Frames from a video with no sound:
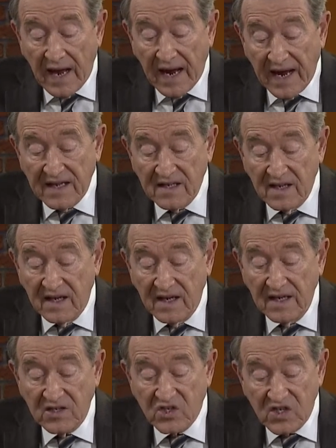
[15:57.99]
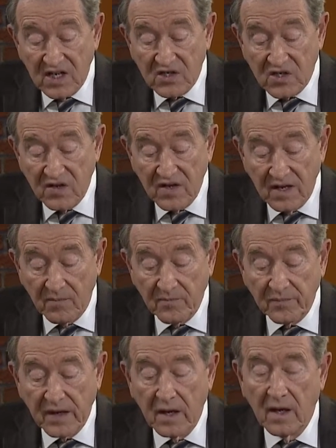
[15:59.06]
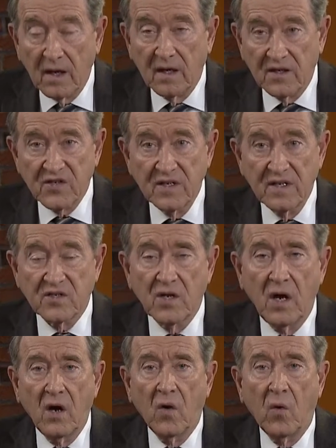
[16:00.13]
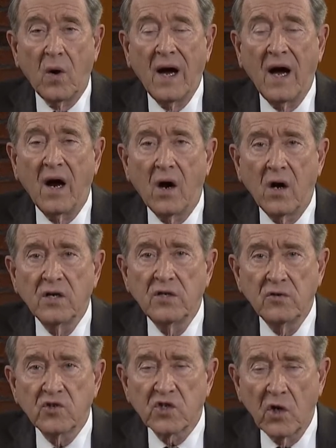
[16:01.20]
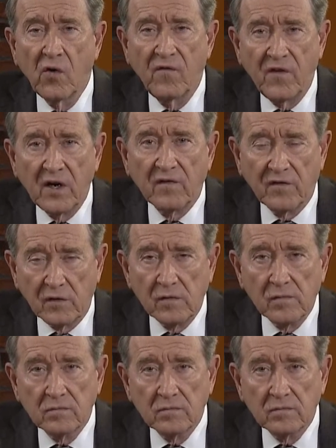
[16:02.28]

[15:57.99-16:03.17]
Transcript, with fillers: And he said to them, Listen to this why are you so fearful?